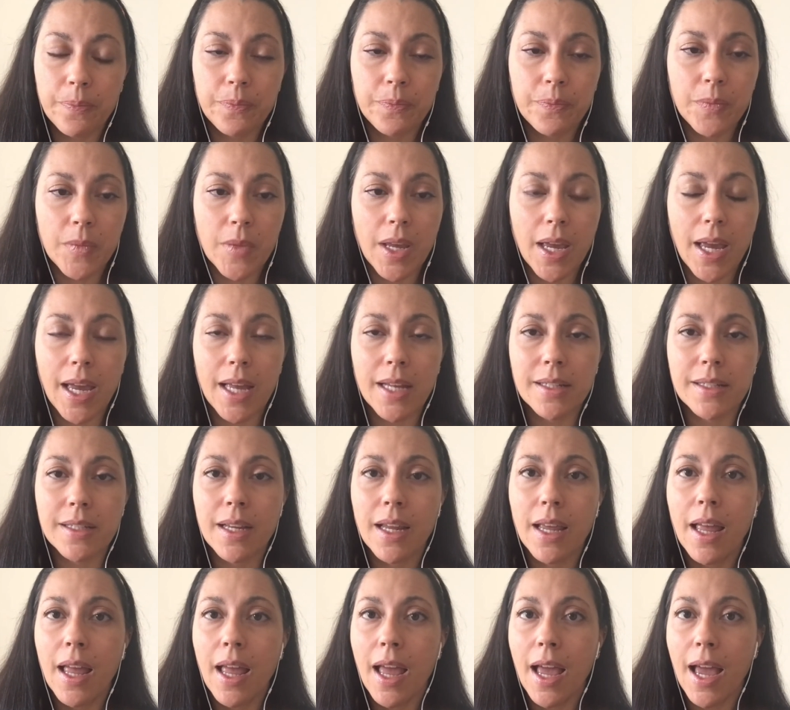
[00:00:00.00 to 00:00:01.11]
and
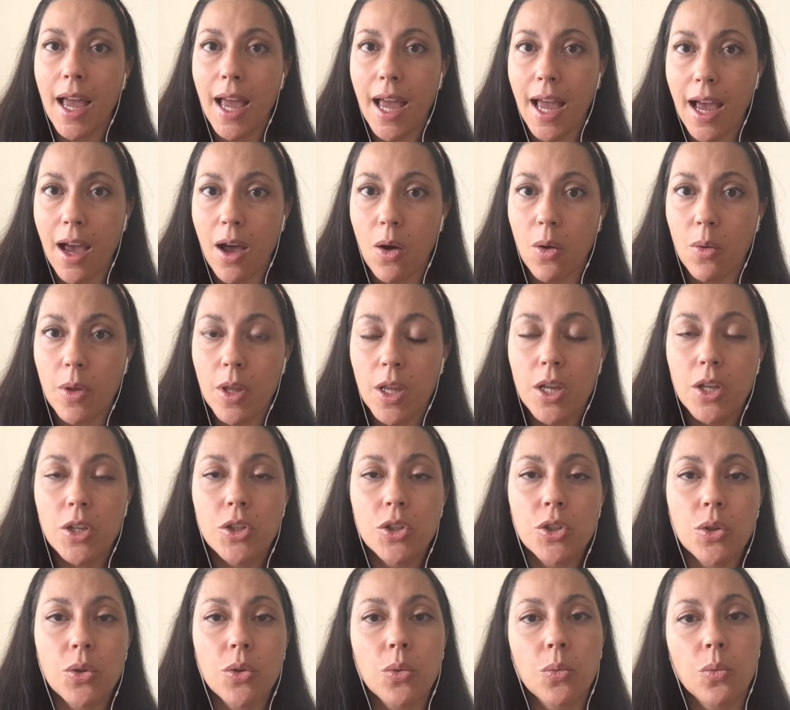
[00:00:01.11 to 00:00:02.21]
how?
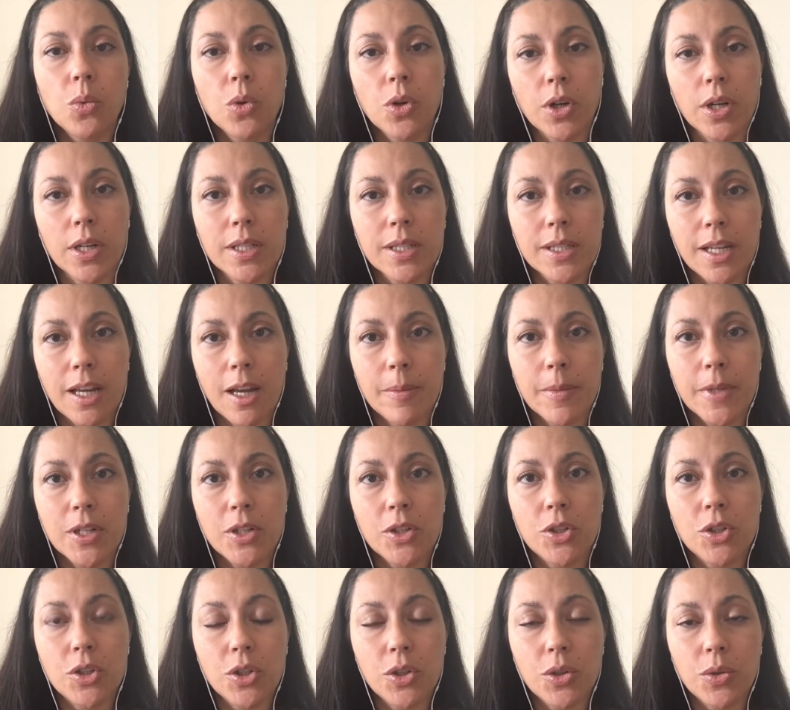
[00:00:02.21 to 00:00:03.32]
So the work is coming
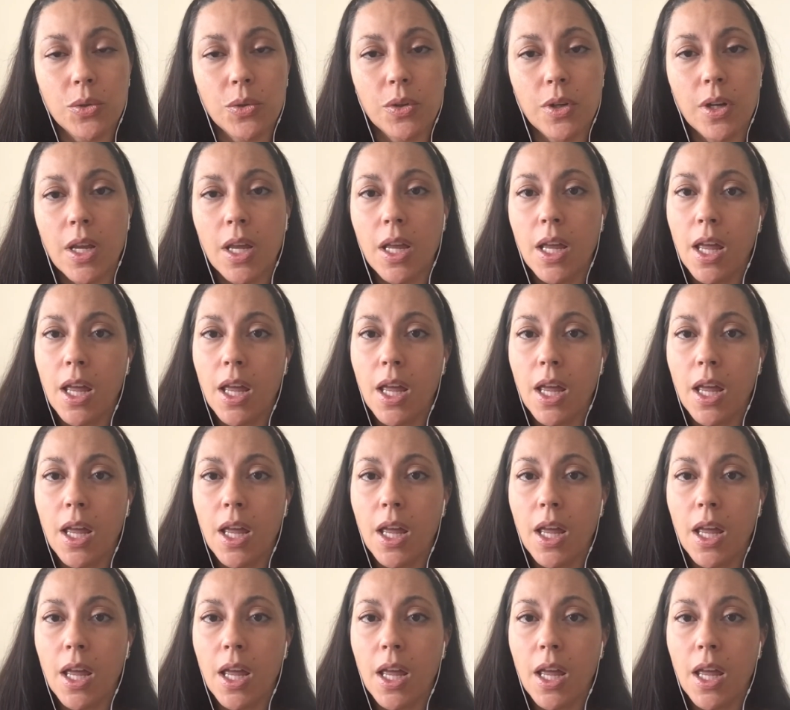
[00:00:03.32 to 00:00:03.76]
soon.